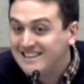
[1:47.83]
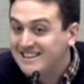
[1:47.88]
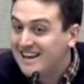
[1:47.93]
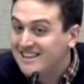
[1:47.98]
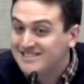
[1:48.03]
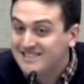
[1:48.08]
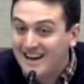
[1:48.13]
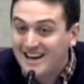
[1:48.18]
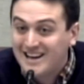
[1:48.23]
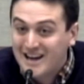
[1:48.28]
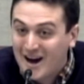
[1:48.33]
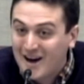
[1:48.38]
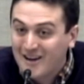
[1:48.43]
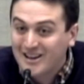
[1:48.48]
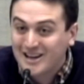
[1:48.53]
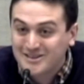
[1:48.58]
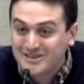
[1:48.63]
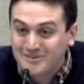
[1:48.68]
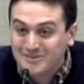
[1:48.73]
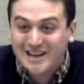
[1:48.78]
They said, no,
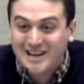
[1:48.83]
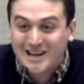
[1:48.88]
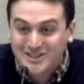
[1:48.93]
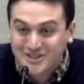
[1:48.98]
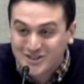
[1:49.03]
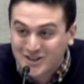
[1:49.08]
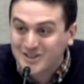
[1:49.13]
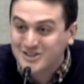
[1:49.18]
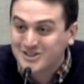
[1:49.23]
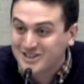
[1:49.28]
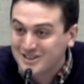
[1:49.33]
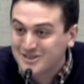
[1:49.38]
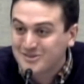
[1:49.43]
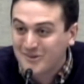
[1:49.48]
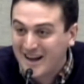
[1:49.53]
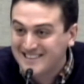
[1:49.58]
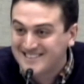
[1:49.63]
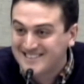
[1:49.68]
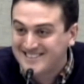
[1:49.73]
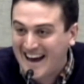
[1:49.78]
let's meet at church this
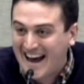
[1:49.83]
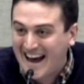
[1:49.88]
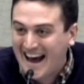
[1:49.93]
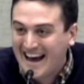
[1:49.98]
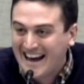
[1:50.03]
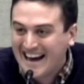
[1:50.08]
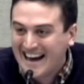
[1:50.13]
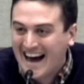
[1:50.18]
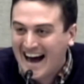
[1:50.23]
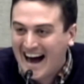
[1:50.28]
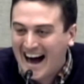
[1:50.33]
Wednesday.